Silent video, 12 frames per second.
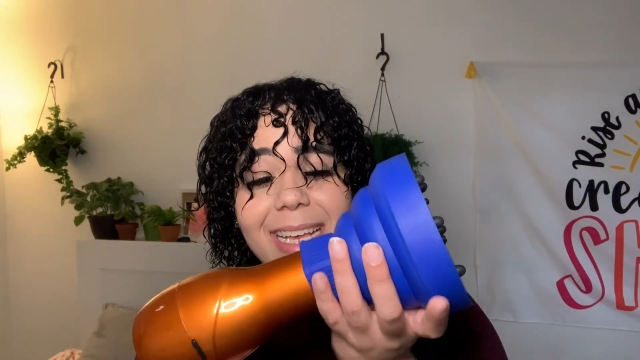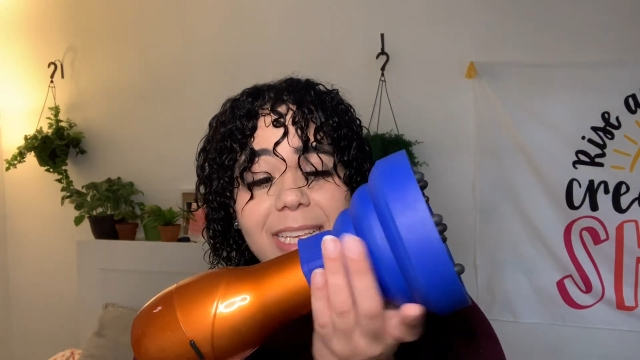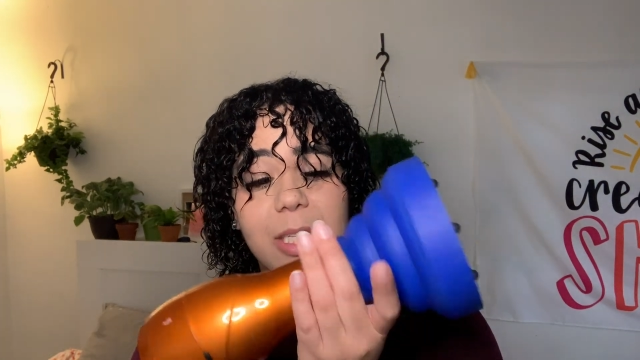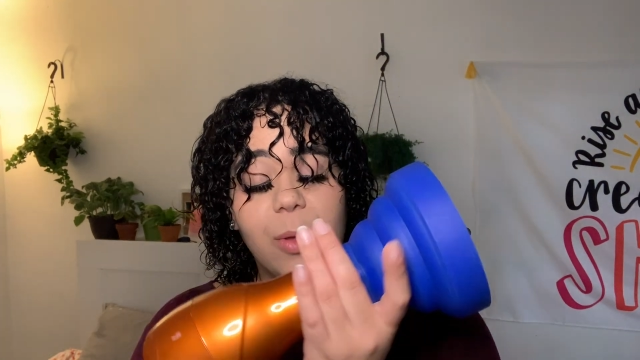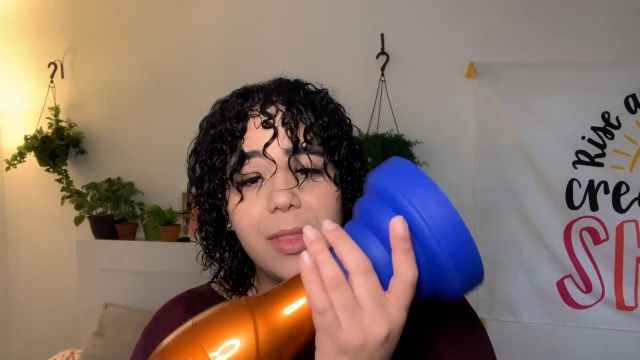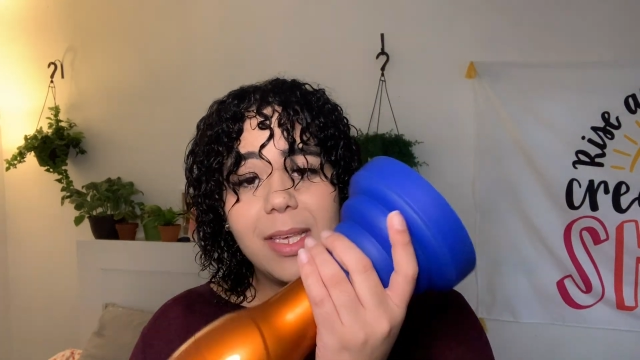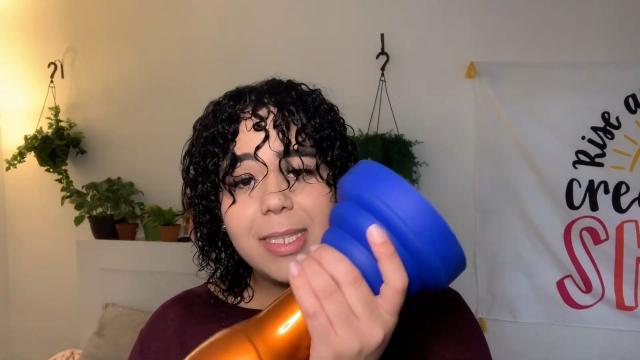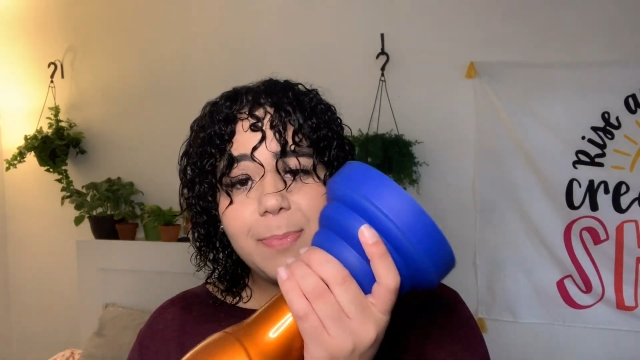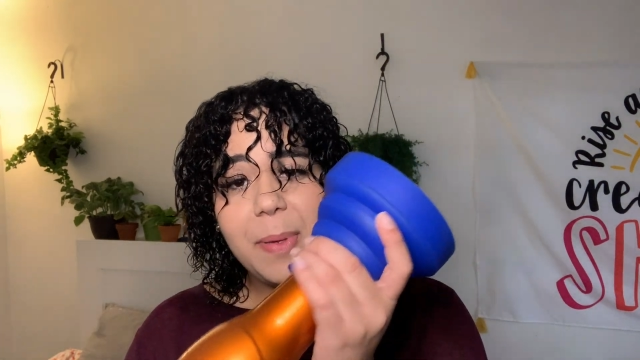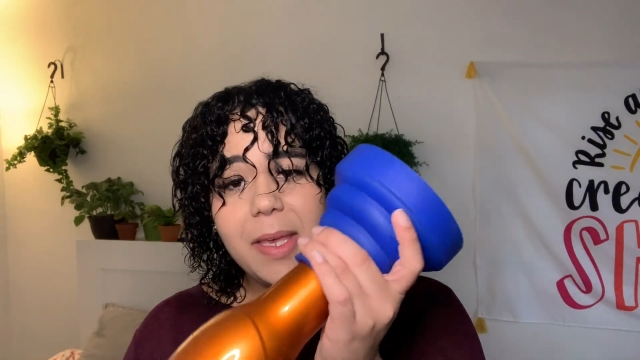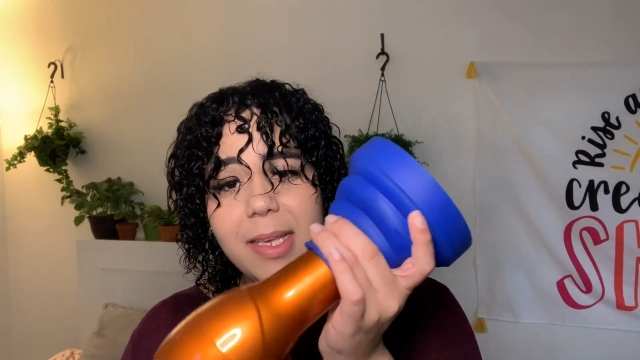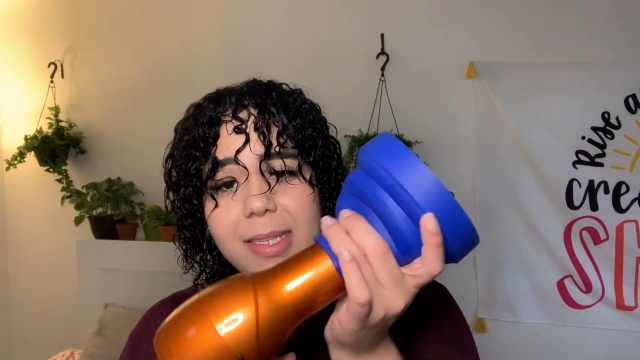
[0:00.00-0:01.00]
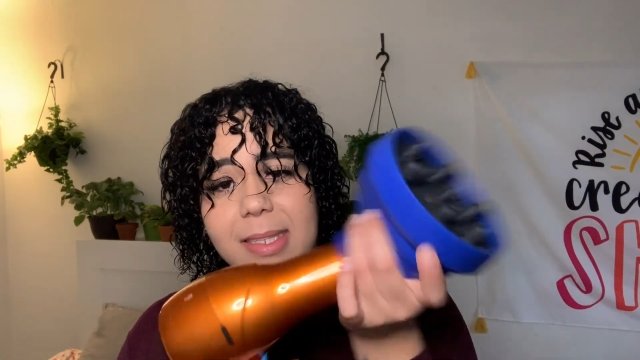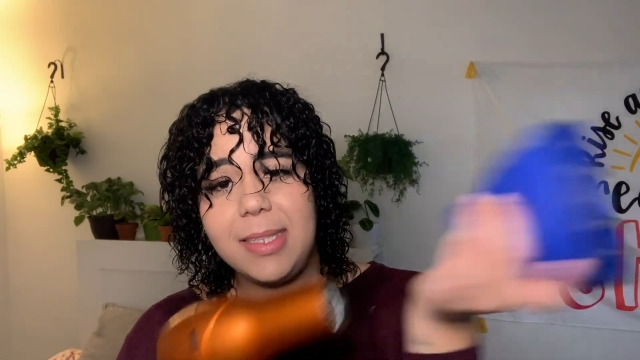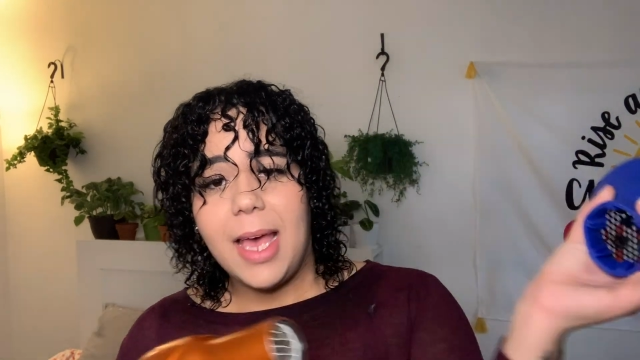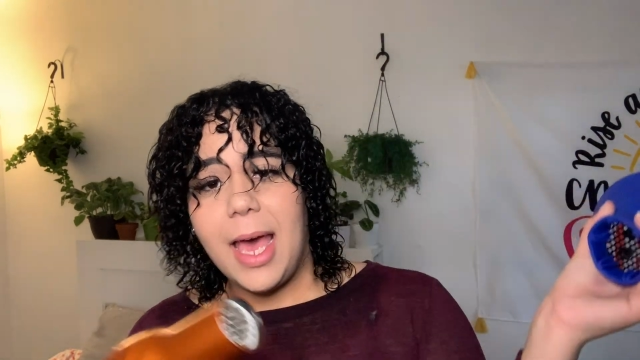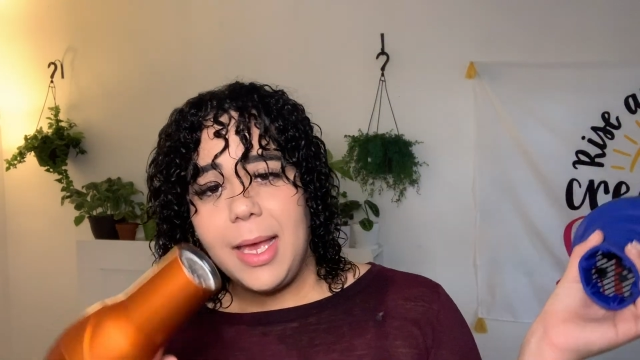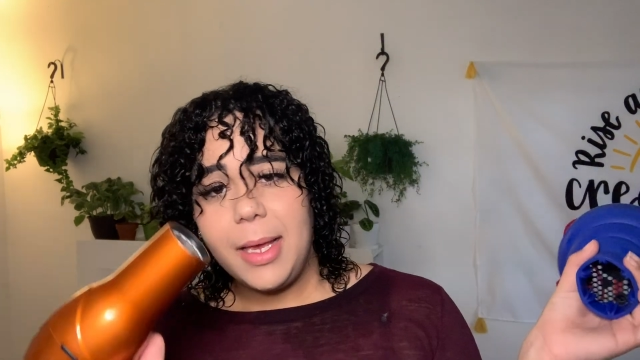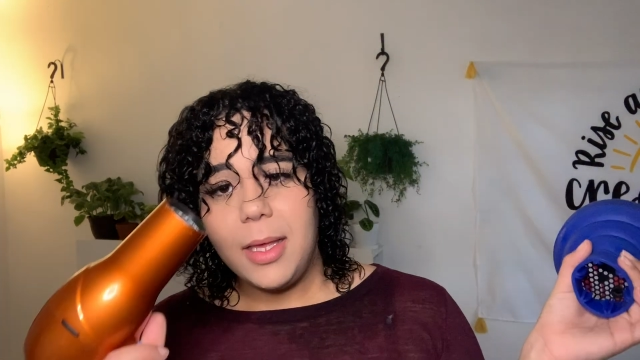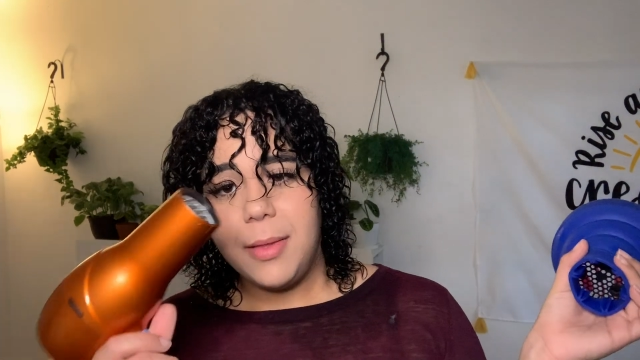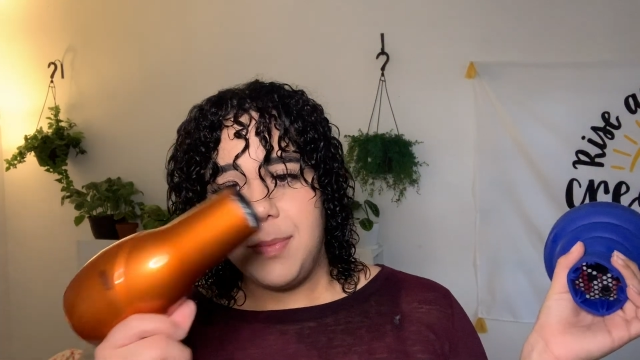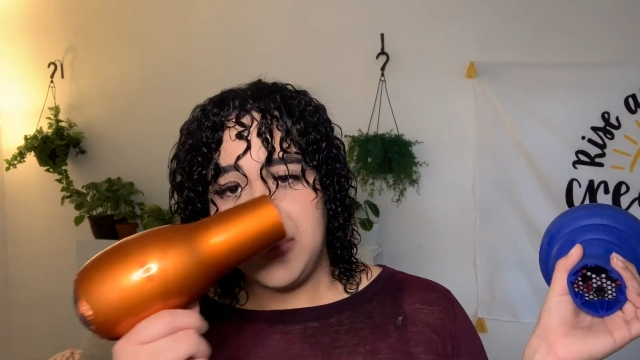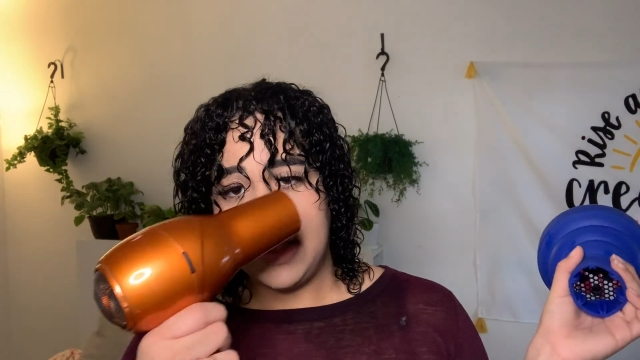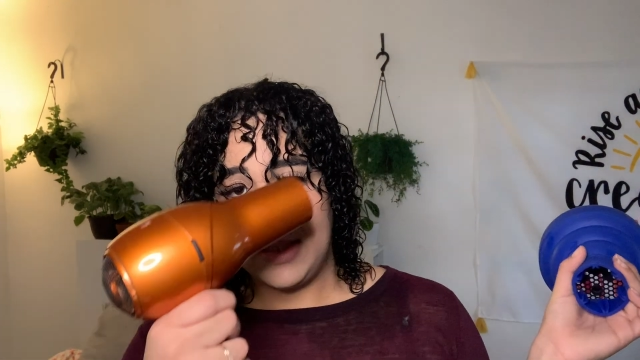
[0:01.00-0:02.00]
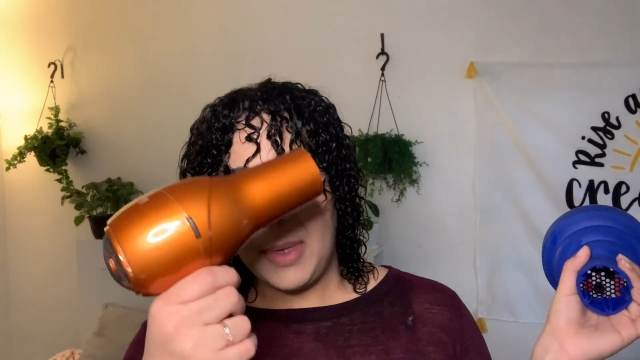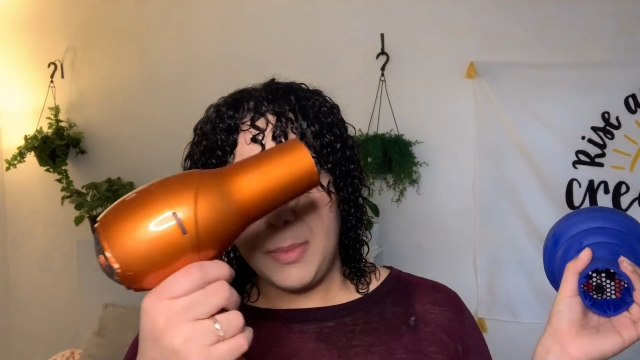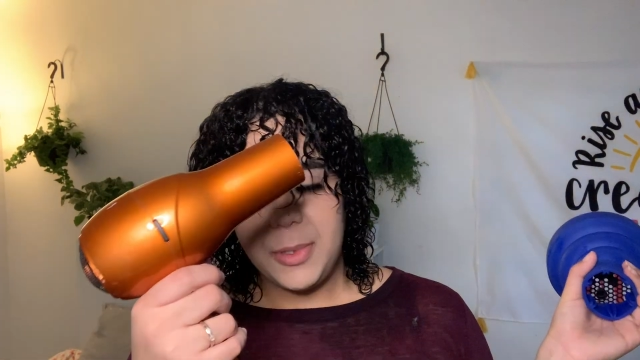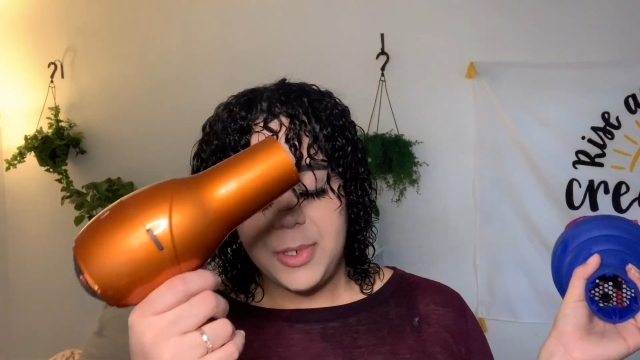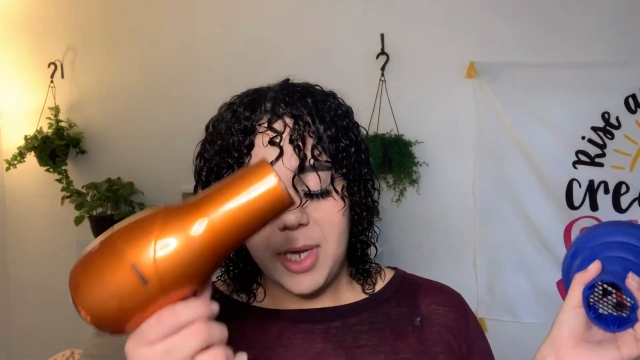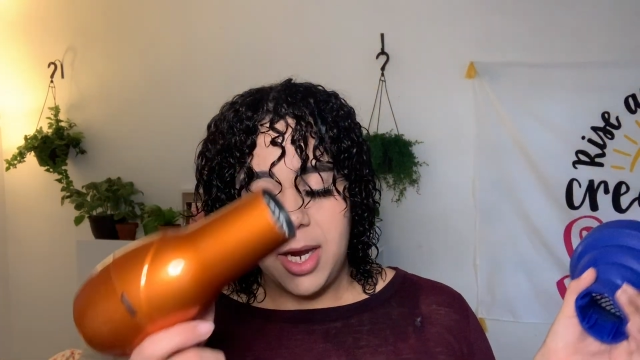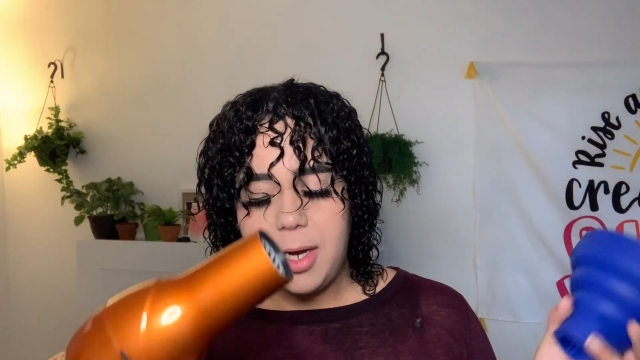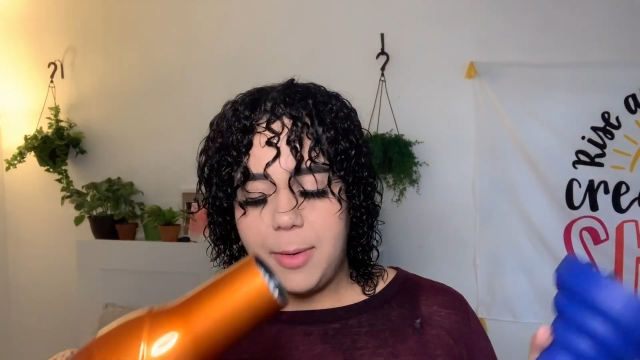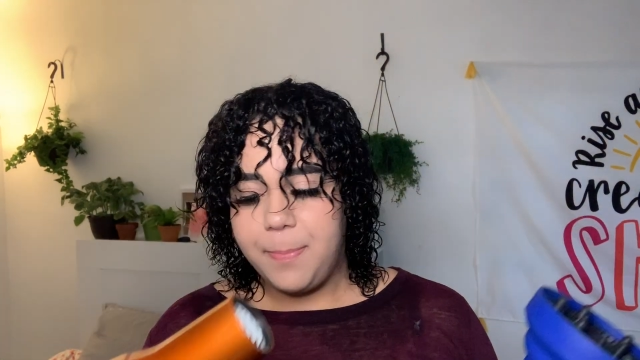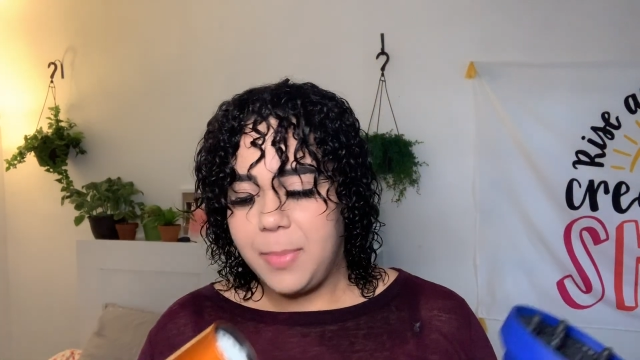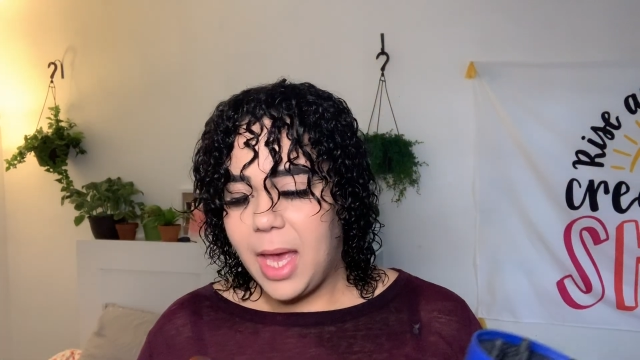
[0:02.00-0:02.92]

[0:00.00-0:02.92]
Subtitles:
So this piece, this is my blow dryer.